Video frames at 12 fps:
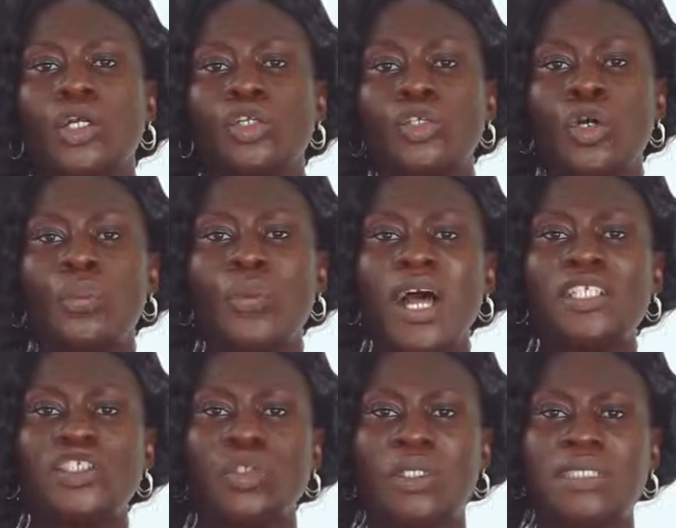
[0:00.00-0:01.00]
you
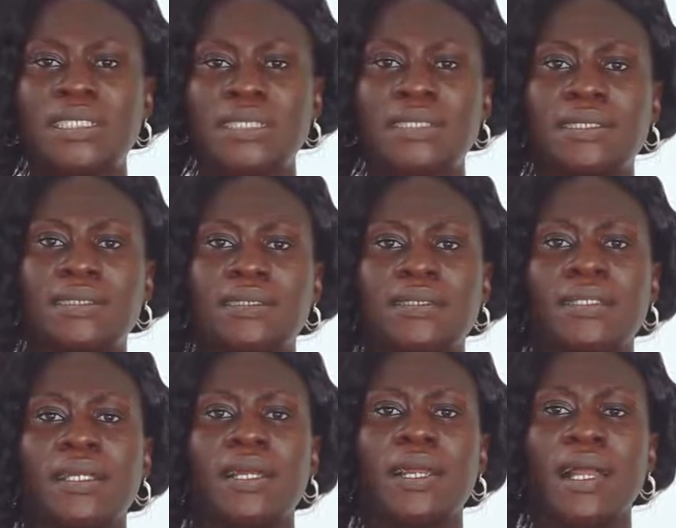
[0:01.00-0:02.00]
brush your teeth
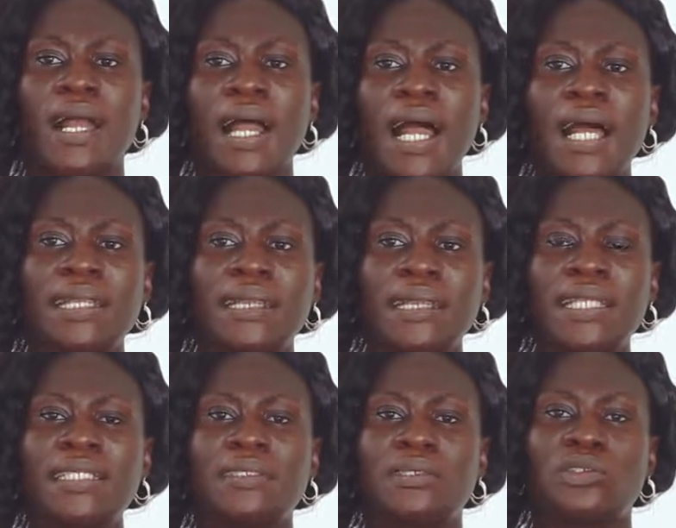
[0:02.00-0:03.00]
at
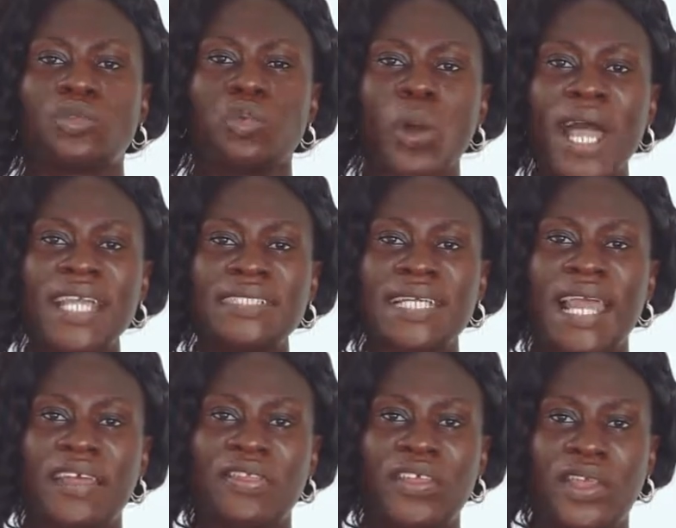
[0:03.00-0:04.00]
least twice
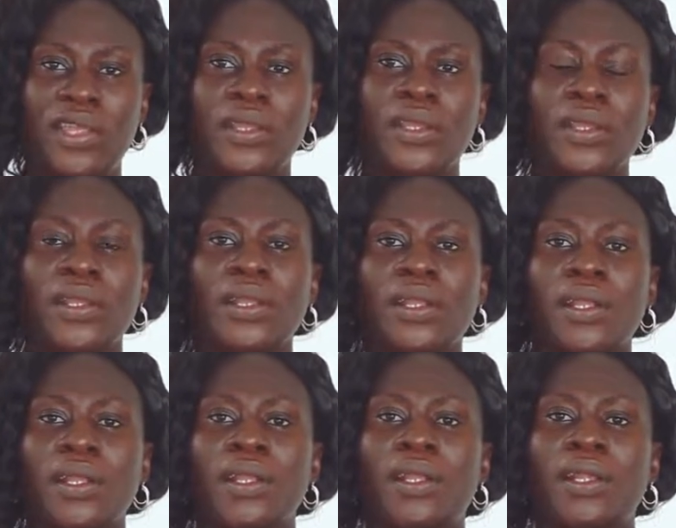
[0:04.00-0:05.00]
a day.
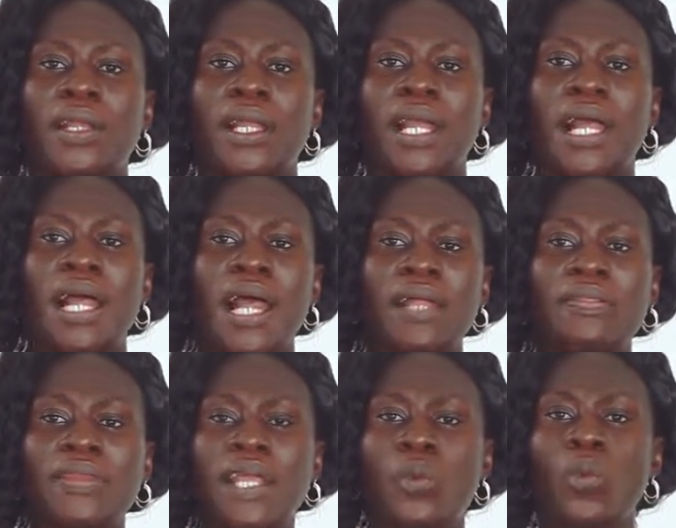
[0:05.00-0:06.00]

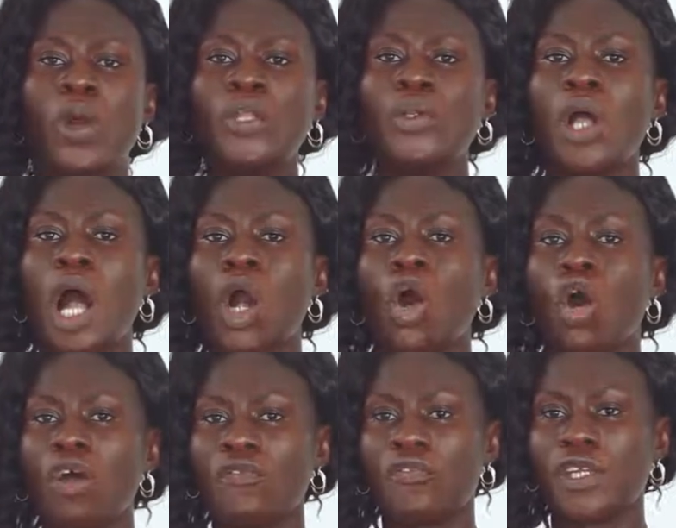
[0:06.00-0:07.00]
And then when you are
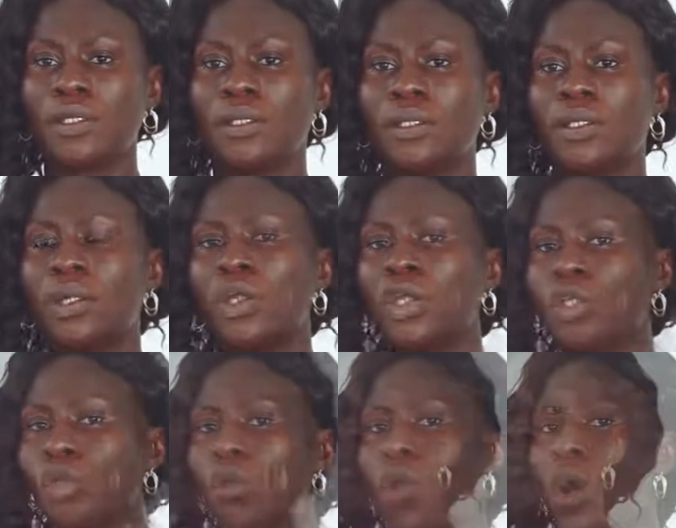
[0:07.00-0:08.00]
coughing,
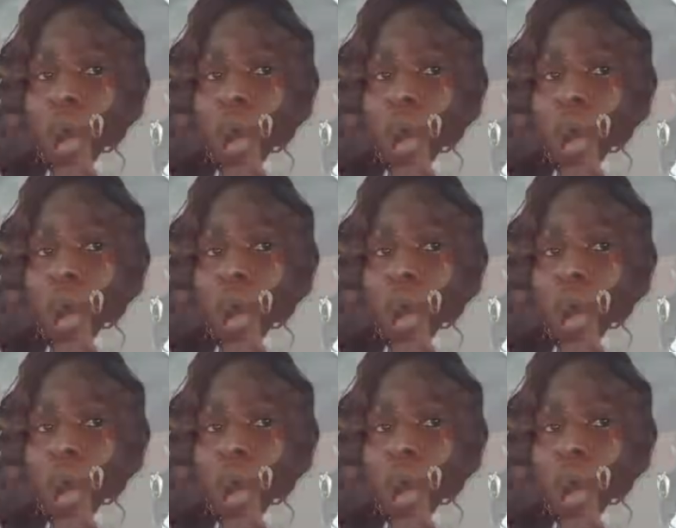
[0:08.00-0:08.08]
you go